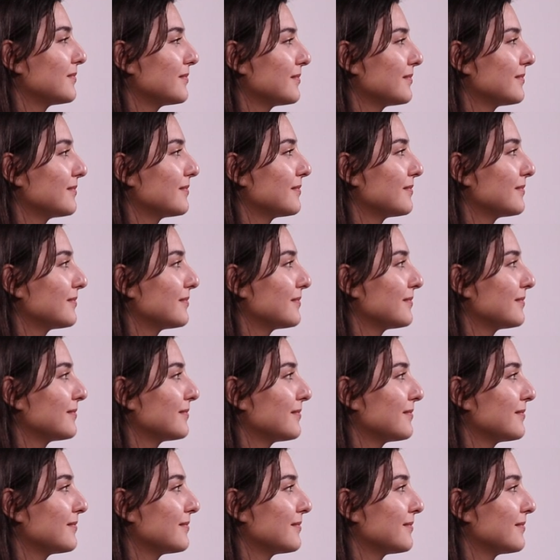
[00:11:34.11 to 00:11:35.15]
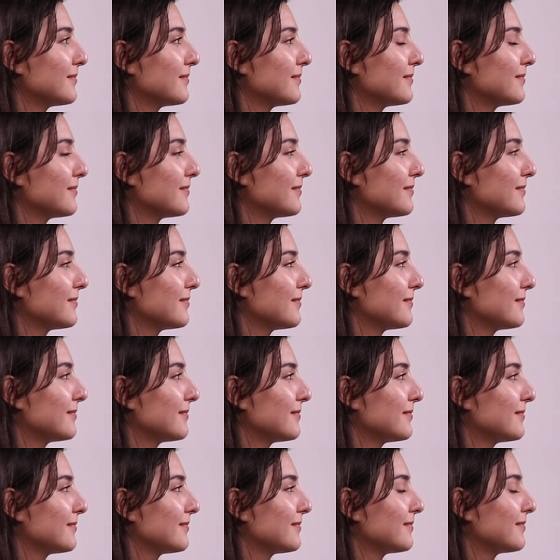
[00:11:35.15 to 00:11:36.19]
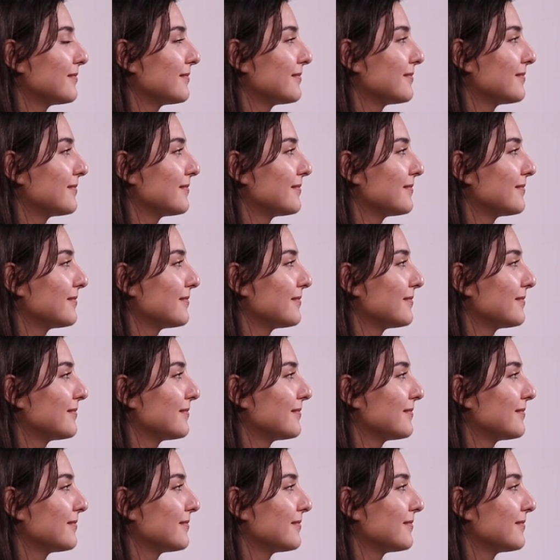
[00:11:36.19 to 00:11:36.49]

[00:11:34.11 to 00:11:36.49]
(not speaking)